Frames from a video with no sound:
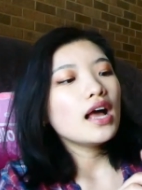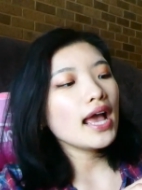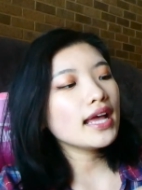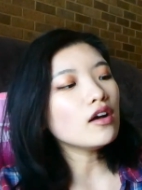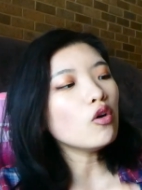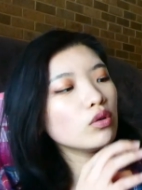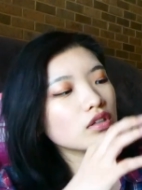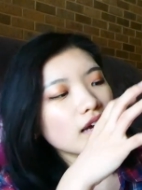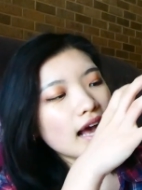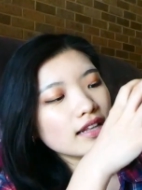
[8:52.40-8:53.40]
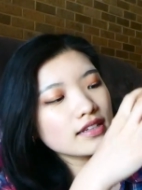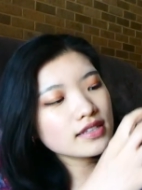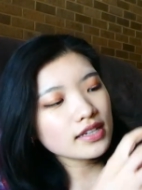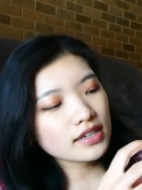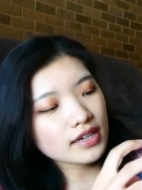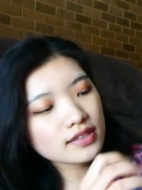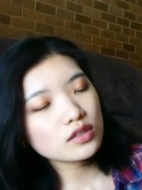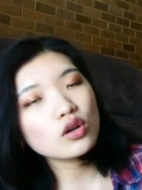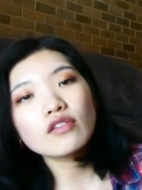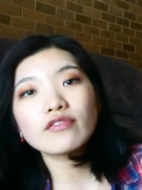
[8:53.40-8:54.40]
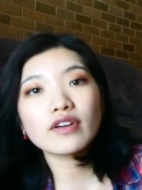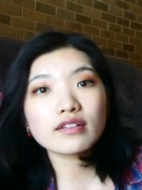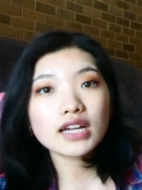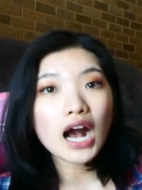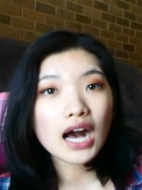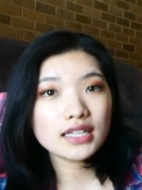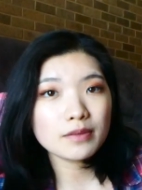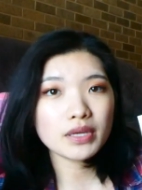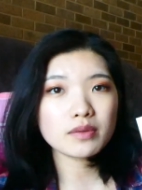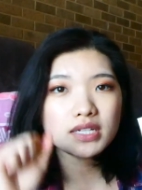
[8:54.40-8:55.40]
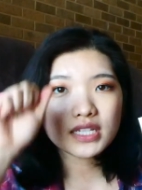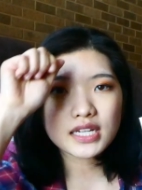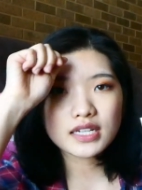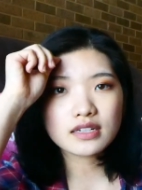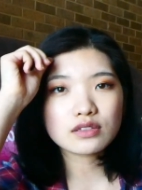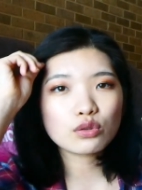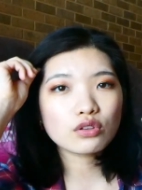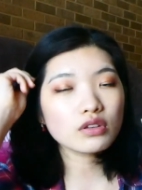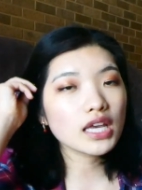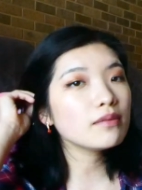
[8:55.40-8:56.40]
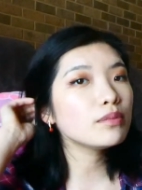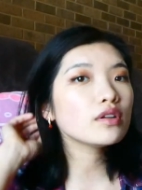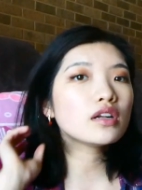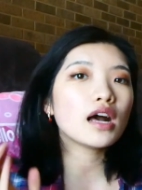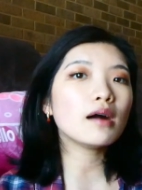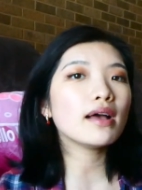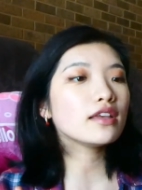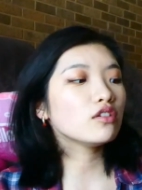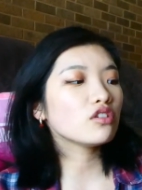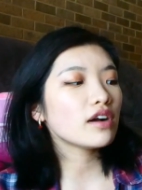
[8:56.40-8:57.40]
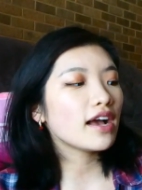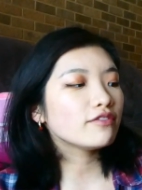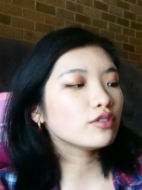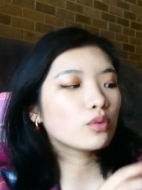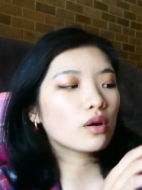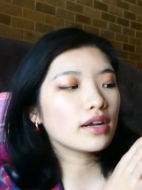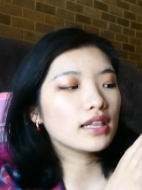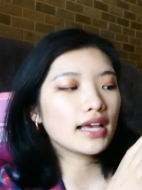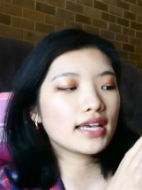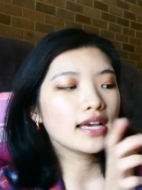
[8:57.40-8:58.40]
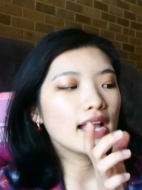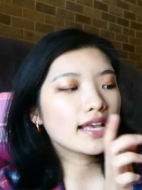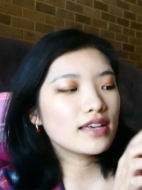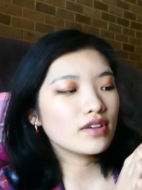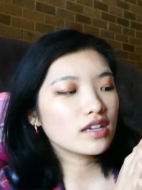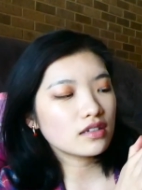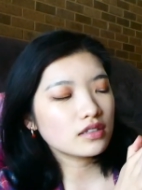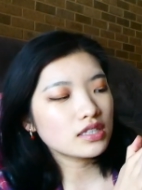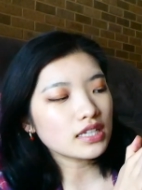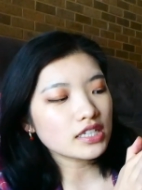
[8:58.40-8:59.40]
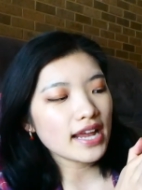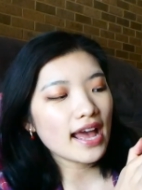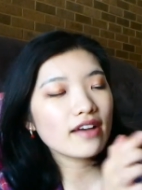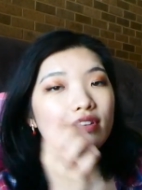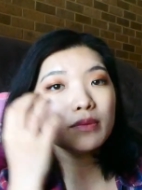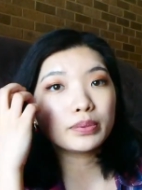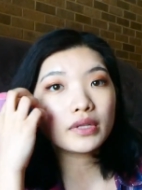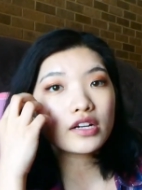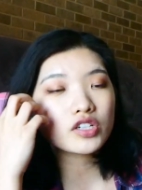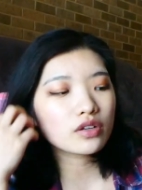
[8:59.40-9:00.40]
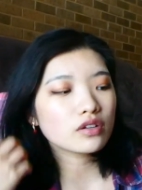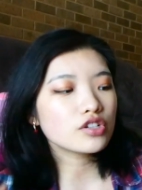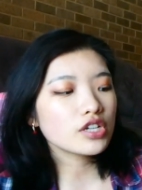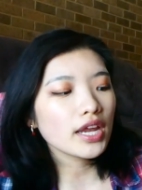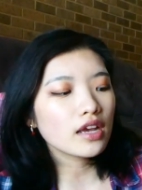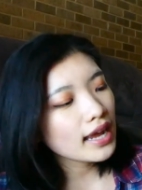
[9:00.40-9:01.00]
And all the colors here is not very highly pigmented, so you can build it up and you don't have to worry like giving such a heavy blush on your cheek.